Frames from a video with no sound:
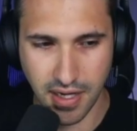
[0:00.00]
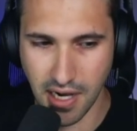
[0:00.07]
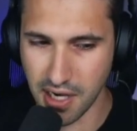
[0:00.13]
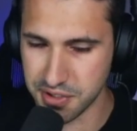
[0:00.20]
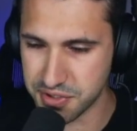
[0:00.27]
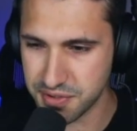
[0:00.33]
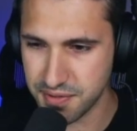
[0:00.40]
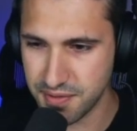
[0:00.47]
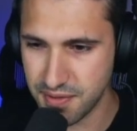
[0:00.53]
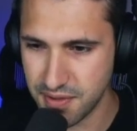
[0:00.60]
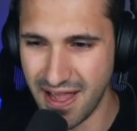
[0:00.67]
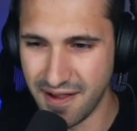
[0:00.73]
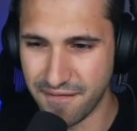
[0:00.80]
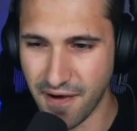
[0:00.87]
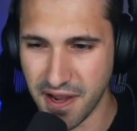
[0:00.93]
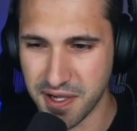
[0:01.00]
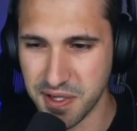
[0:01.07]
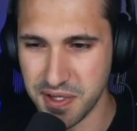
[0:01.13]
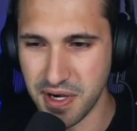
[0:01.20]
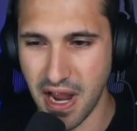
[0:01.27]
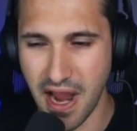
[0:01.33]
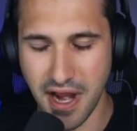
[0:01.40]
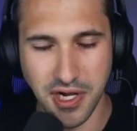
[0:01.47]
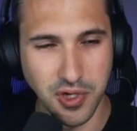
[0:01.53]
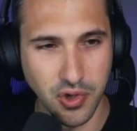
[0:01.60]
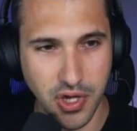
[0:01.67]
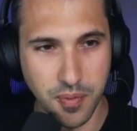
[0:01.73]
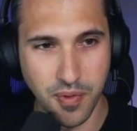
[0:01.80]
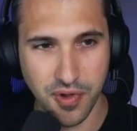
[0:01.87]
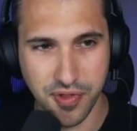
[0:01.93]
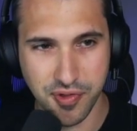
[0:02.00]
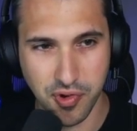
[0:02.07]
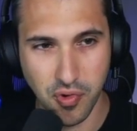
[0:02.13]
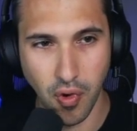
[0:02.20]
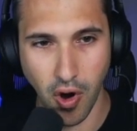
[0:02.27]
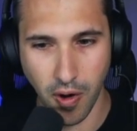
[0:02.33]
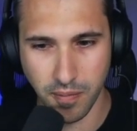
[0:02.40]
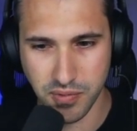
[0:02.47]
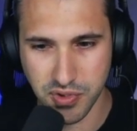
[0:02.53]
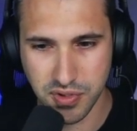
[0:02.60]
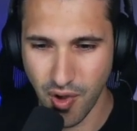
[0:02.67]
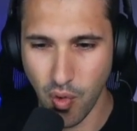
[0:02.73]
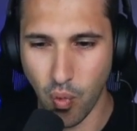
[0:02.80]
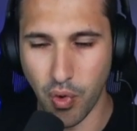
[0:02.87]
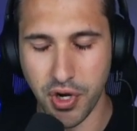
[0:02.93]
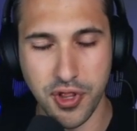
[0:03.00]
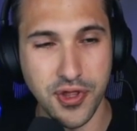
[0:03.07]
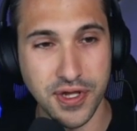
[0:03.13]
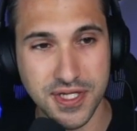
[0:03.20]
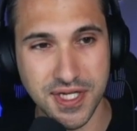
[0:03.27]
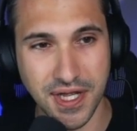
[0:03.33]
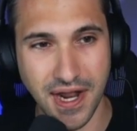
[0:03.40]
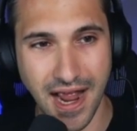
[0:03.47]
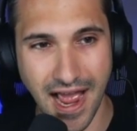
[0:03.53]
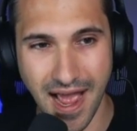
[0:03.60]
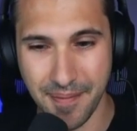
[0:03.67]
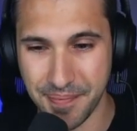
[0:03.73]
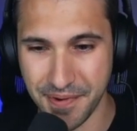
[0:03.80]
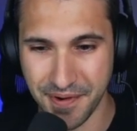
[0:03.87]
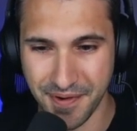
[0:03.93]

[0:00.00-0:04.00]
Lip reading: guys, if I couldn't handle him with 2 arms, what do you think's gonna happen